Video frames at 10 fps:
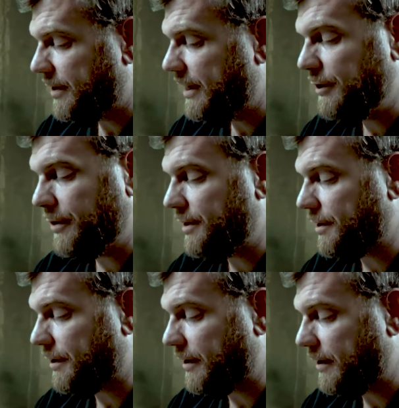He grinned
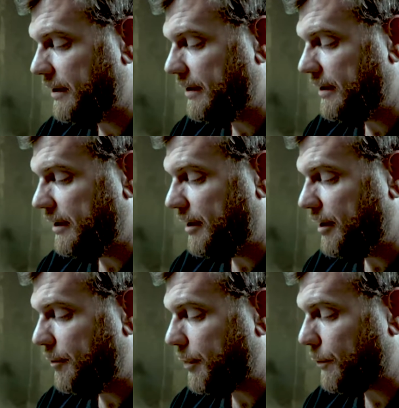at her,
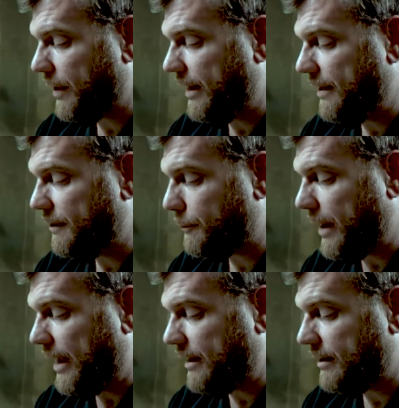parading the
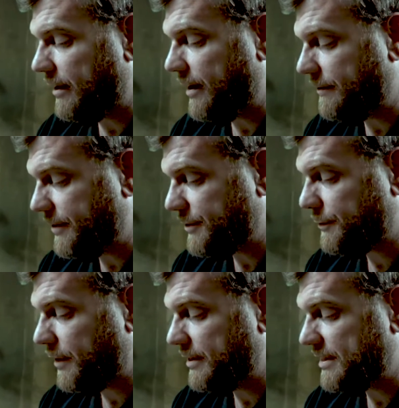ragged line of his
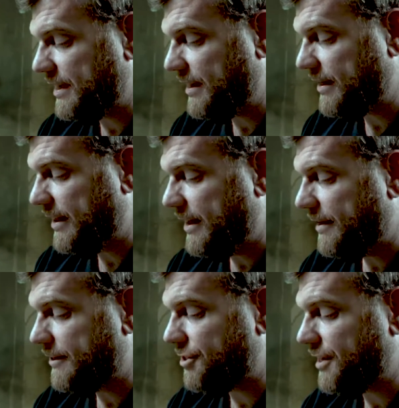front teeth
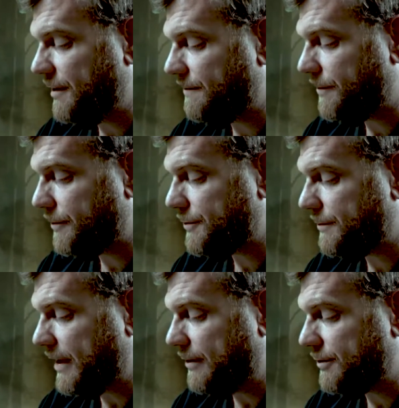that she had first
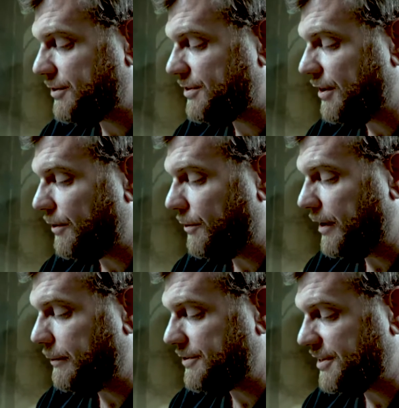found so
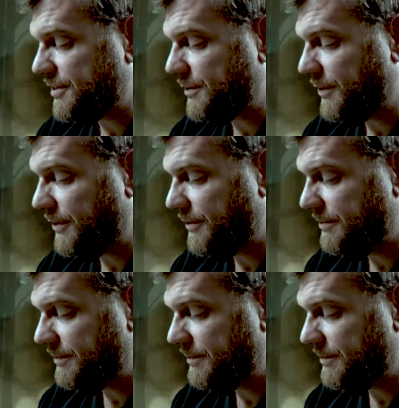irresistible.